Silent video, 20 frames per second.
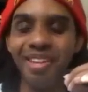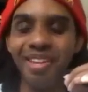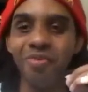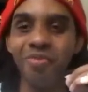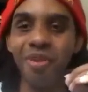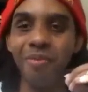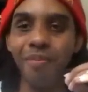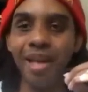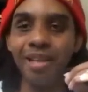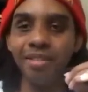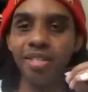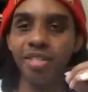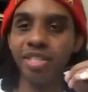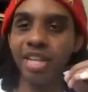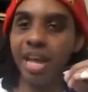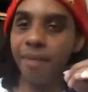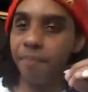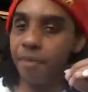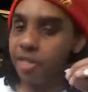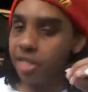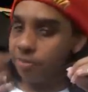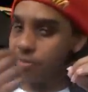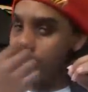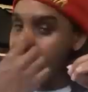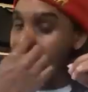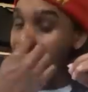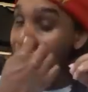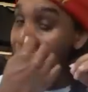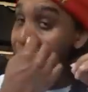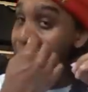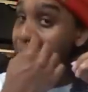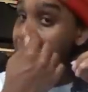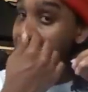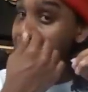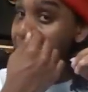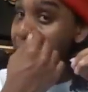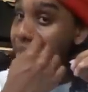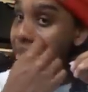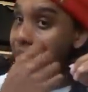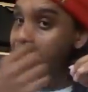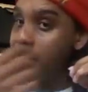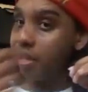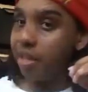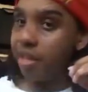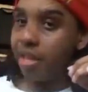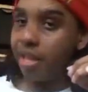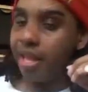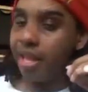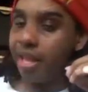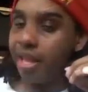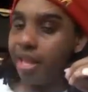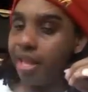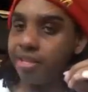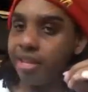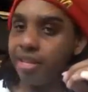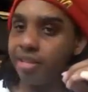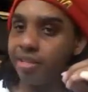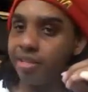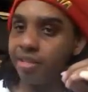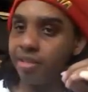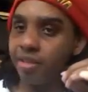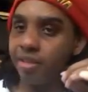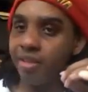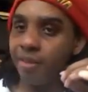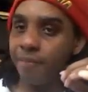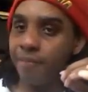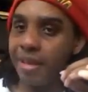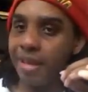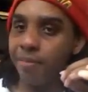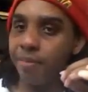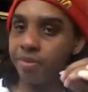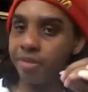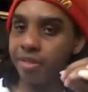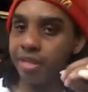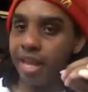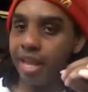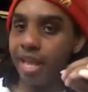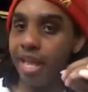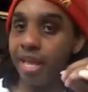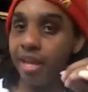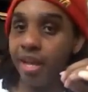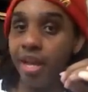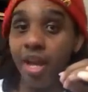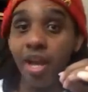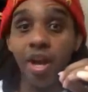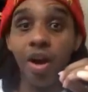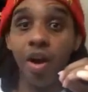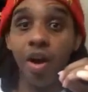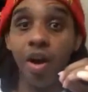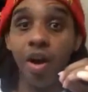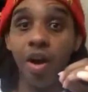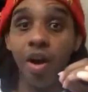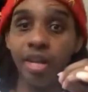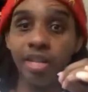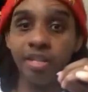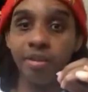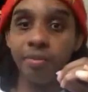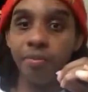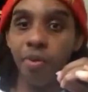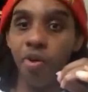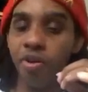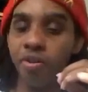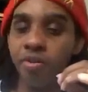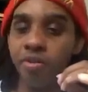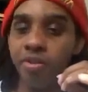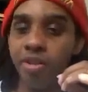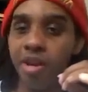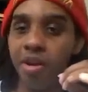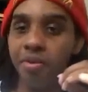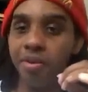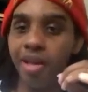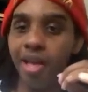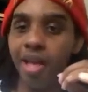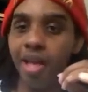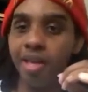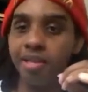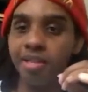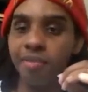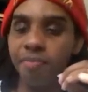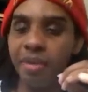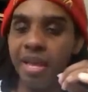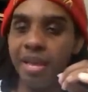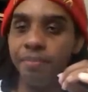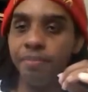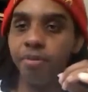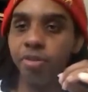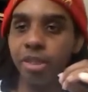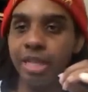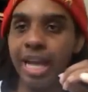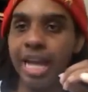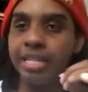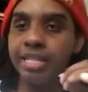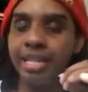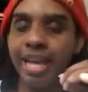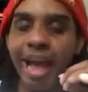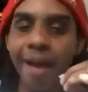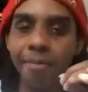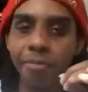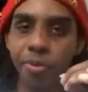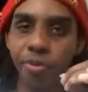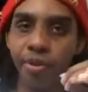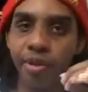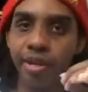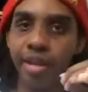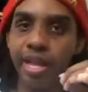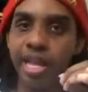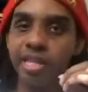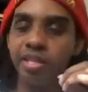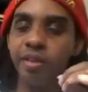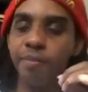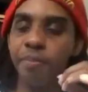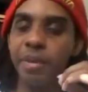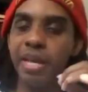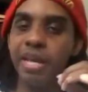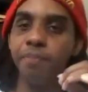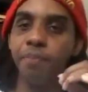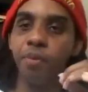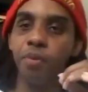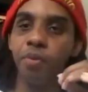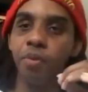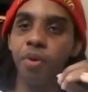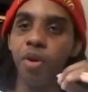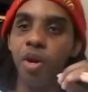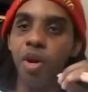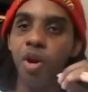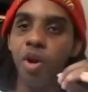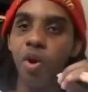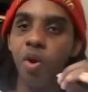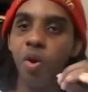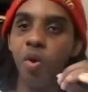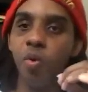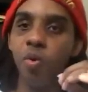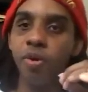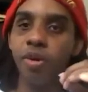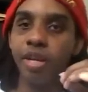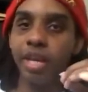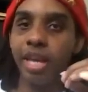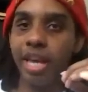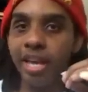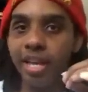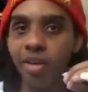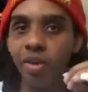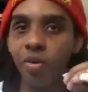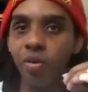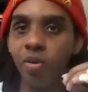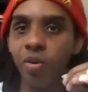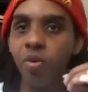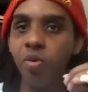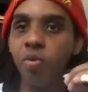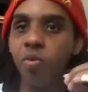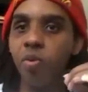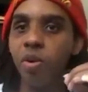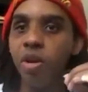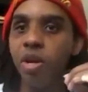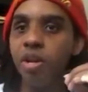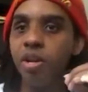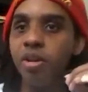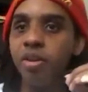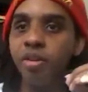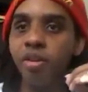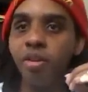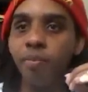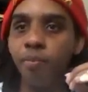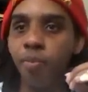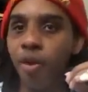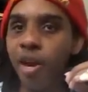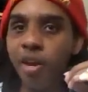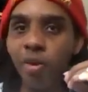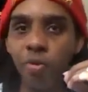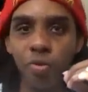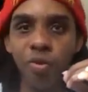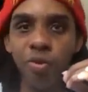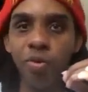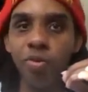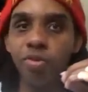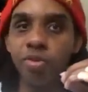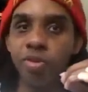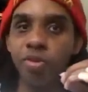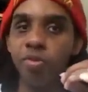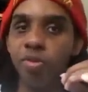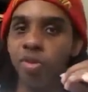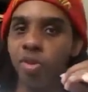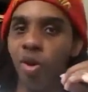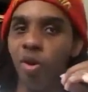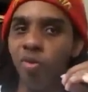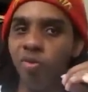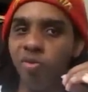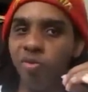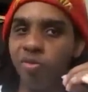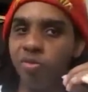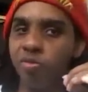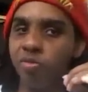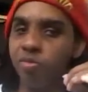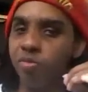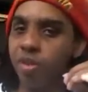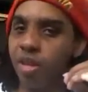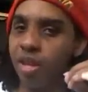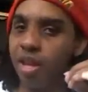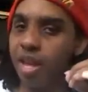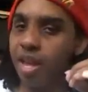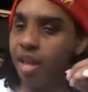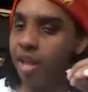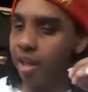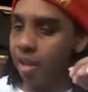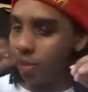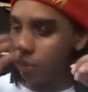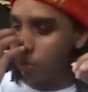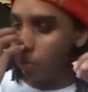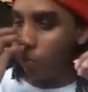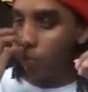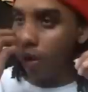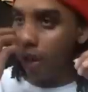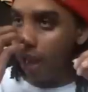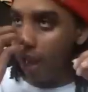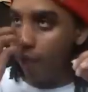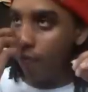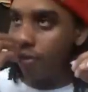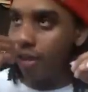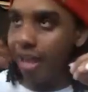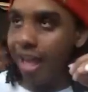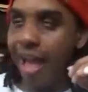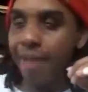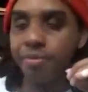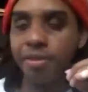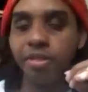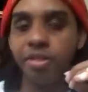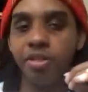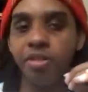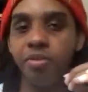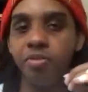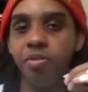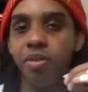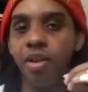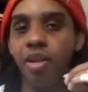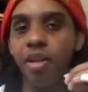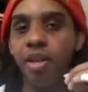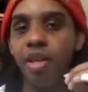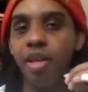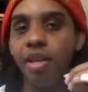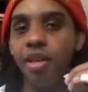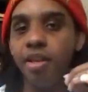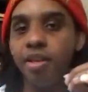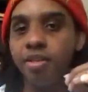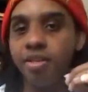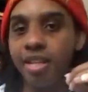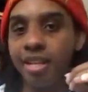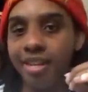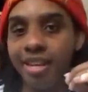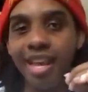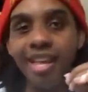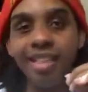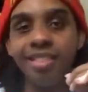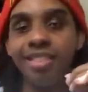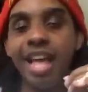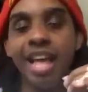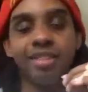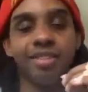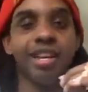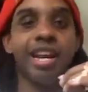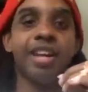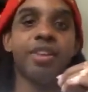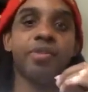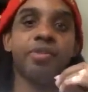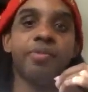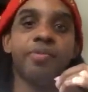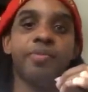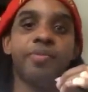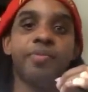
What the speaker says: what makes a championship important isn't the people saying, oh, look, it's important. No, it's the people chasing after it. It's the people who kill, who break rules, who go and do whatever they have to do to get that title.